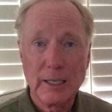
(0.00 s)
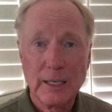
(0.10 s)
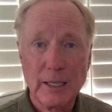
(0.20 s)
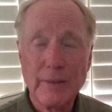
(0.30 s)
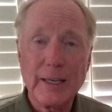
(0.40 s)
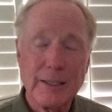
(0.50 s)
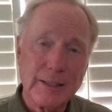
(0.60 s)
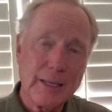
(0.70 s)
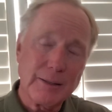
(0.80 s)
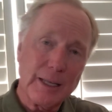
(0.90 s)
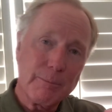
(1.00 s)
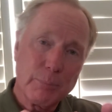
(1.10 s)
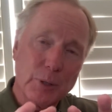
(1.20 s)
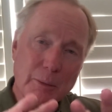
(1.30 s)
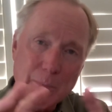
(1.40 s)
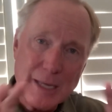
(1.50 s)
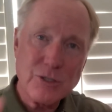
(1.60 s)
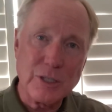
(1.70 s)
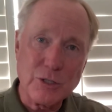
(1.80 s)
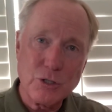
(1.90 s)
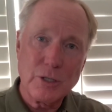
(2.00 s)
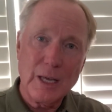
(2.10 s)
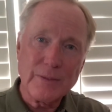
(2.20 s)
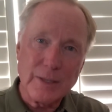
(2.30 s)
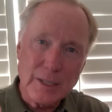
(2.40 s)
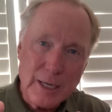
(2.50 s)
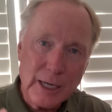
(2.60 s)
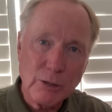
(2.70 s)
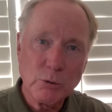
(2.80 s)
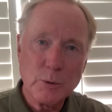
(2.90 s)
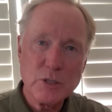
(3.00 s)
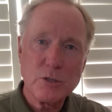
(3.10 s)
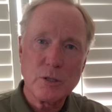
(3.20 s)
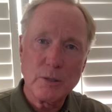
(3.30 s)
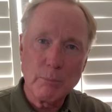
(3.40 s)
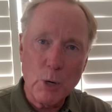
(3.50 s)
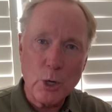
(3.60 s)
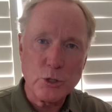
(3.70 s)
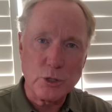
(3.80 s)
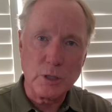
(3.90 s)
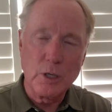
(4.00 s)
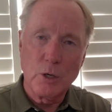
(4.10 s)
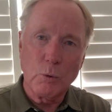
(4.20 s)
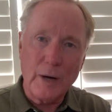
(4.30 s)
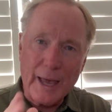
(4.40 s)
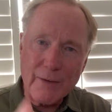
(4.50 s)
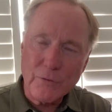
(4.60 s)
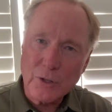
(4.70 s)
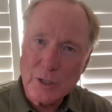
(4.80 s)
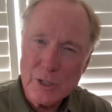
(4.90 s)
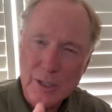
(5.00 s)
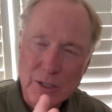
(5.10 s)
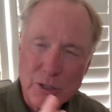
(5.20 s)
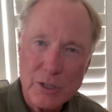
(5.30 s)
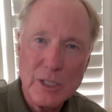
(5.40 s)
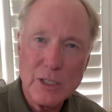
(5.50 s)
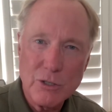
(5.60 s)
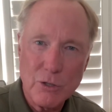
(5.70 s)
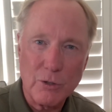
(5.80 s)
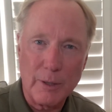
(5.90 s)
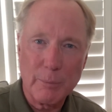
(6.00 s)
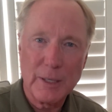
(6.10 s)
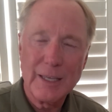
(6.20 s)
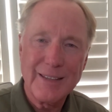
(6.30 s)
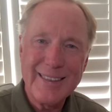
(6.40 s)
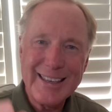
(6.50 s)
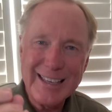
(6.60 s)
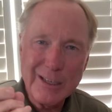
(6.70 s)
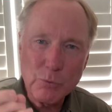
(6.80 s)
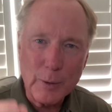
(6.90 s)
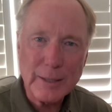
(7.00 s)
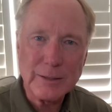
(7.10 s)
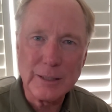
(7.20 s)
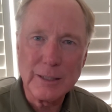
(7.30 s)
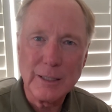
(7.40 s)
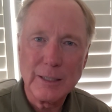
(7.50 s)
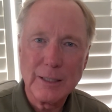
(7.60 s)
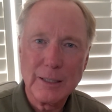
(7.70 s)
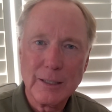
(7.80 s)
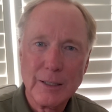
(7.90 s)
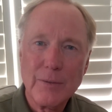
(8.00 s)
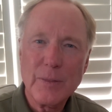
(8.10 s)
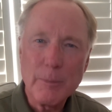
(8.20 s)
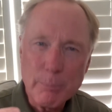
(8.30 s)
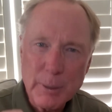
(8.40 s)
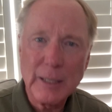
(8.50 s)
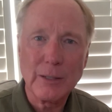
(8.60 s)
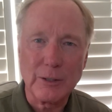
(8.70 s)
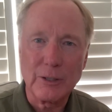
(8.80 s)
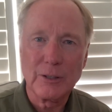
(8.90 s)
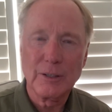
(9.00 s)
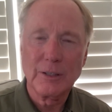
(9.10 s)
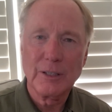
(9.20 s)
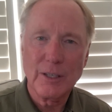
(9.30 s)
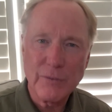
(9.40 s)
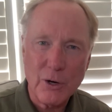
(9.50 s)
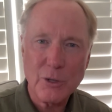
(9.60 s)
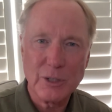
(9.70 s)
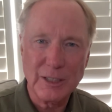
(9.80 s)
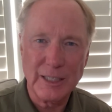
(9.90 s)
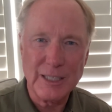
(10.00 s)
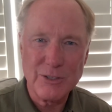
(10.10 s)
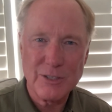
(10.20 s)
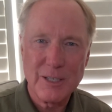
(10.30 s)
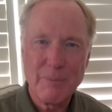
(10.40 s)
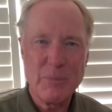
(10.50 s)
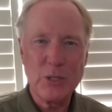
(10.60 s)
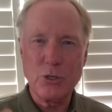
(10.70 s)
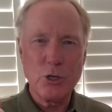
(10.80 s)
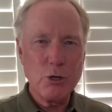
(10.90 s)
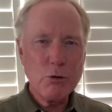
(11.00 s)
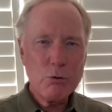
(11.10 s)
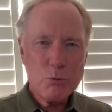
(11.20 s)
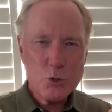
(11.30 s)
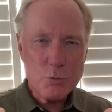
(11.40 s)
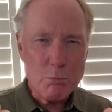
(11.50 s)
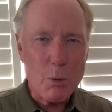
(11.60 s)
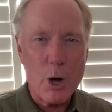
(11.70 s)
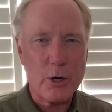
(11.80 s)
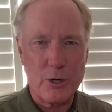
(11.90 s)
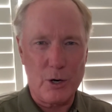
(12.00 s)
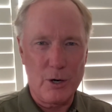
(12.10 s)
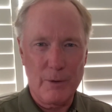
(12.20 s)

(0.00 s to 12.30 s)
they, they, they put a message at the narrowest margin where Africa can see Europe. They erected the pillar of Hercules, this huge marker